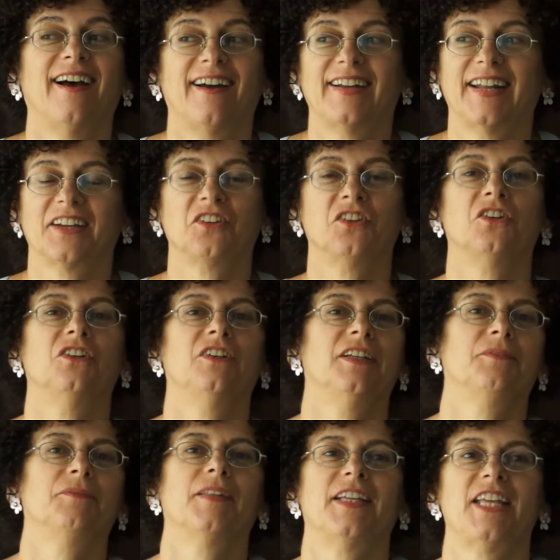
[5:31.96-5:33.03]
And I call
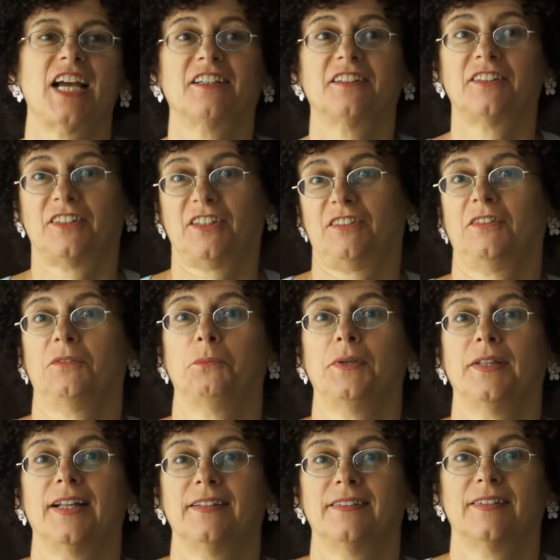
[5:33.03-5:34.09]
them the youngsters of
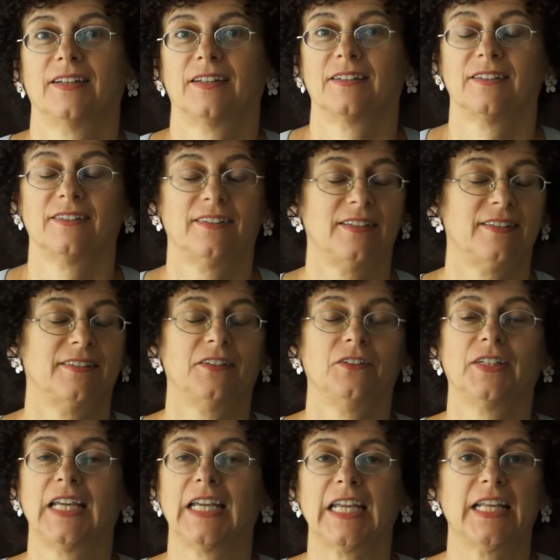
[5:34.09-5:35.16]
Biodanza because they're
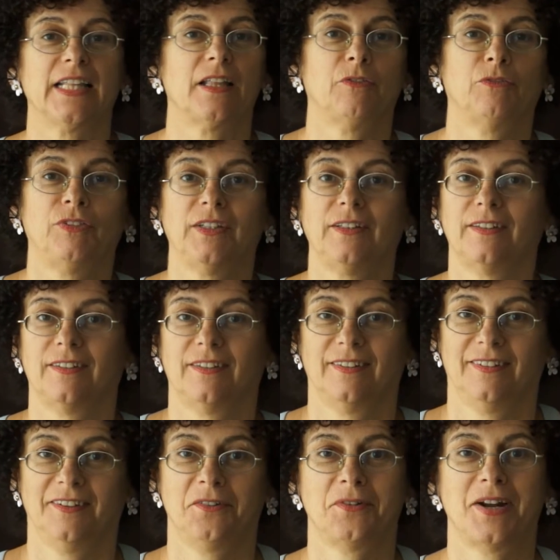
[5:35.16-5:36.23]
still kicking their feet
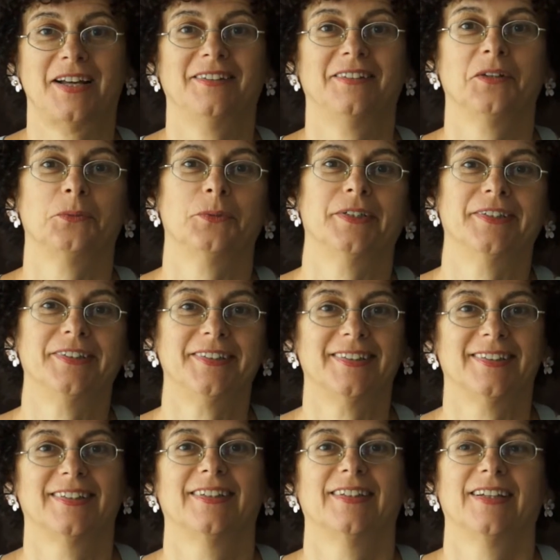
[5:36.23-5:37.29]
around the world.
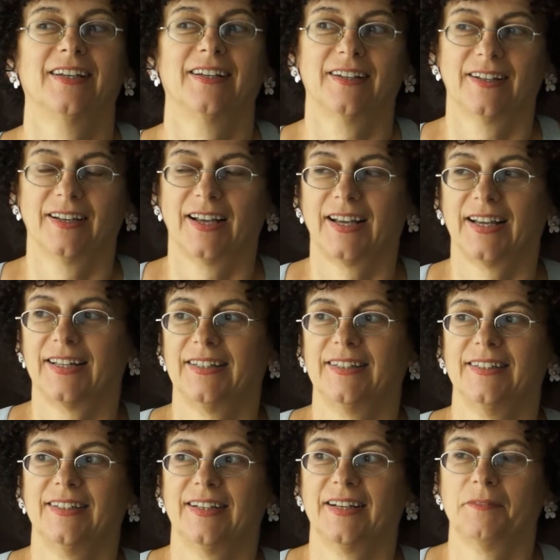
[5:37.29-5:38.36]

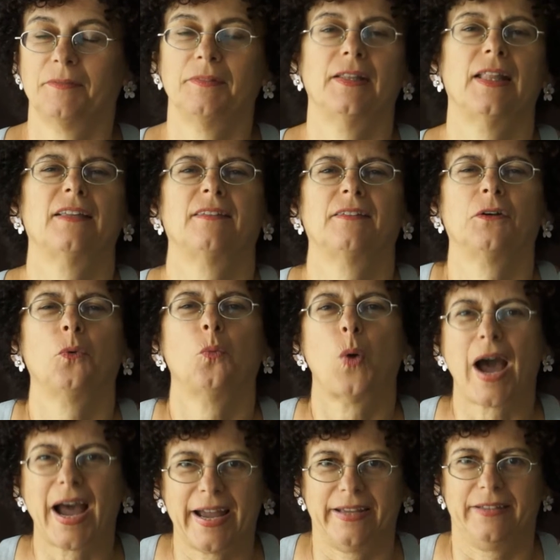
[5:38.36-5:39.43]
And they're still
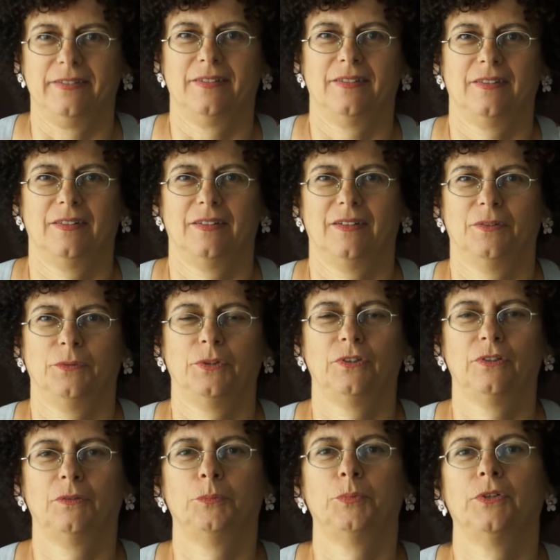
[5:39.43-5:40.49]
wise,
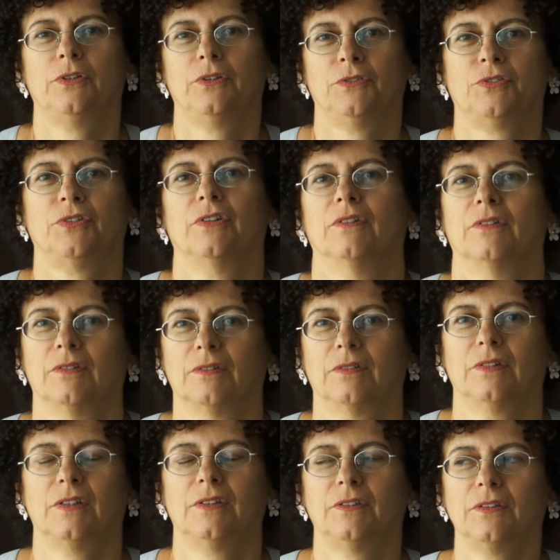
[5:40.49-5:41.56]
which is beautiful.
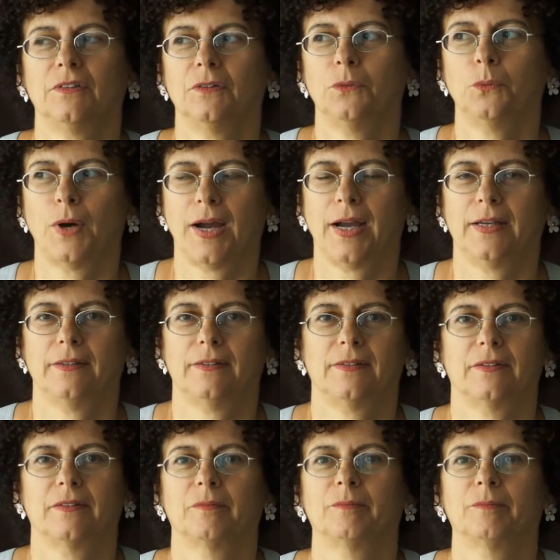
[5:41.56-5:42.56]
They're still wise.